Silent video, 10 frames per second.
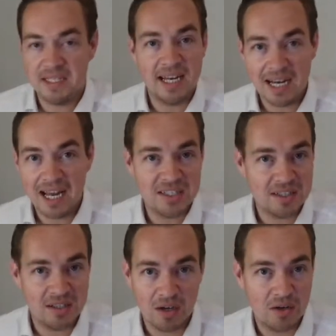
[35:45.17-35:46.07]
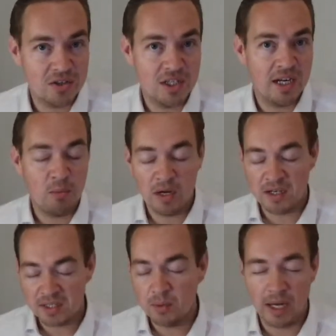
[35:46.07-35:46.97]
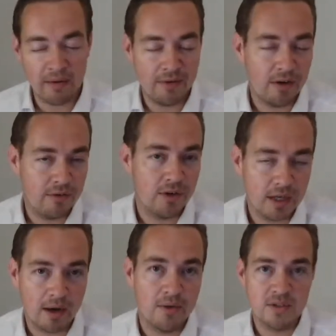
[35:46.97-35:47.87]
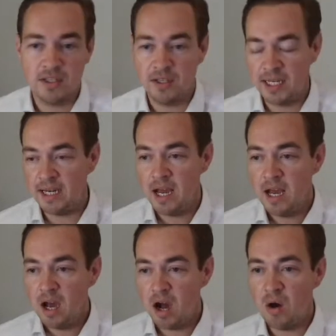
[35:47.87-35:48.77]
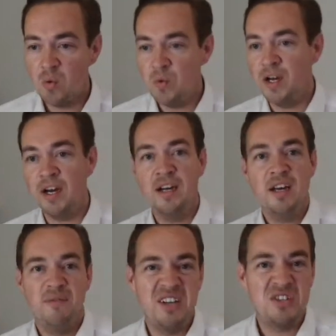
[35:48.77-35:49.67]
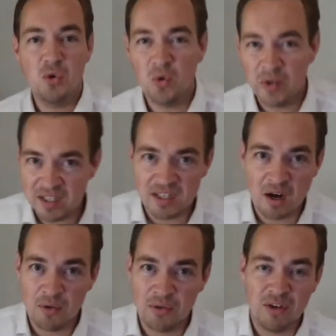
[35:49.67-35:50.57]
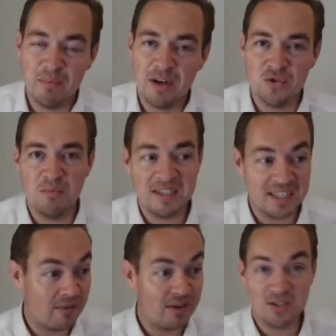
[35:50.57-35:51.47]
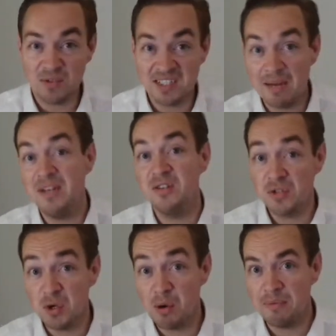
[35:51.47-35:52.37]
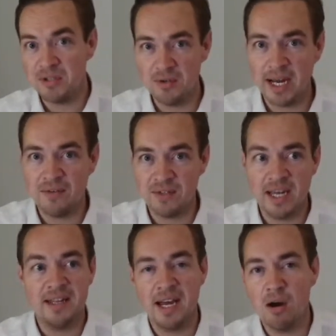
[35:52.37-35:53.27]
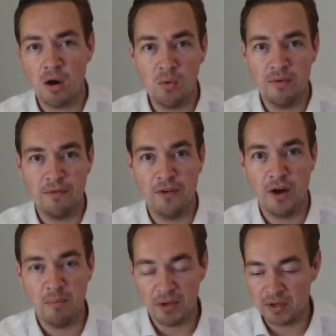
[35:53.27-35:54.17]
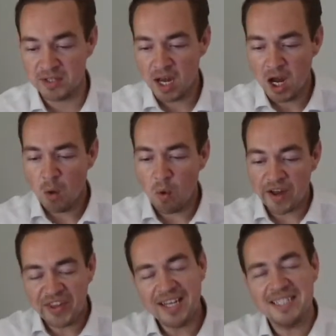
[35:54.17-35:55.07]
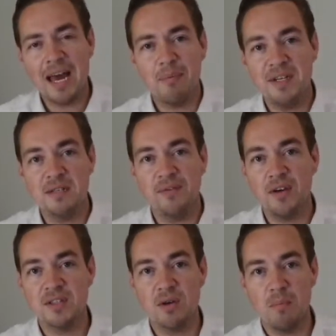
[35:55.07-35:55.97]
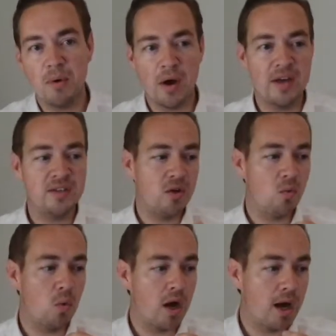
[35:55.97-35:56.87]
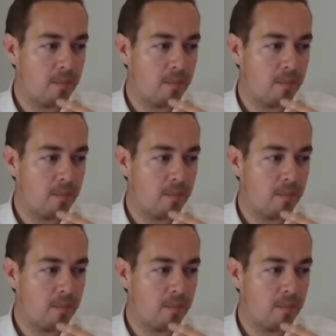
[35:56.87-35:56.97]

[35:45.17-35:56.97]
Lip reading: less than last year. We are still getting very, very close to the older Victorian style 3-bedroom mid terrace or semis or 2 up, 2 downs. They are holding firm, because what I think's happened is first time buyers who were